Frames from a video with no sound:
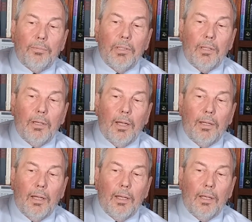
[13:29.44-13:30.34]
I'm thinking,
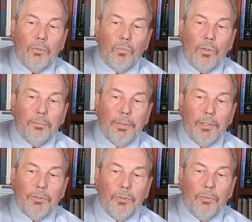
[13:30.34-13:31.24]
I had one
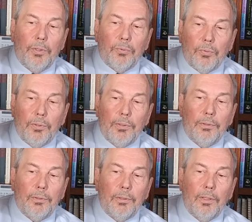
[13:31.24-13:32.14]
patient who I
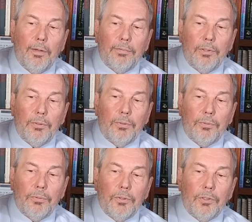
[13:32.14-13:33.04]
treated 11
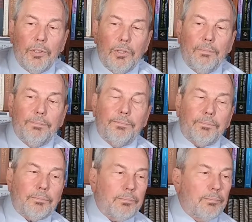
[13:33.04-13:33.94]
years, and she
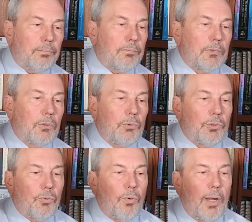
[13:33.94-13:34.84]

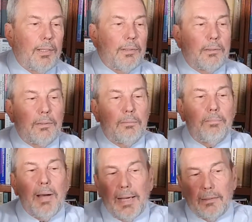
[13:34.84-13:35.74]
was
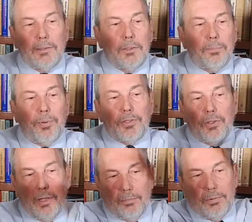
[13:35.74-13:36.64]
chronically, mildly
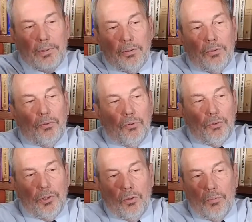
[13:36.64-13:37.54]
depressed, and then every year or
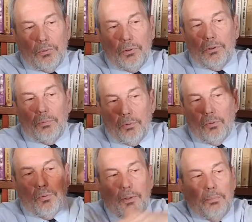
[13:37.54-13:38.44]
two she'd go into this
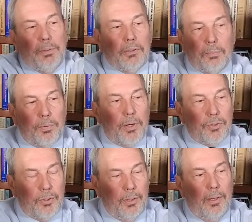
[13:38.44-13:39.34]
really big
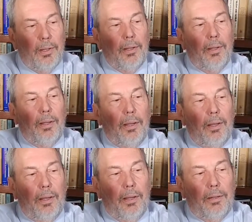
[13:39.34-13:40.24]
depression.
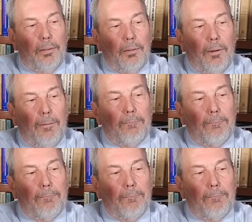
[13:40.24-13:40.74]
And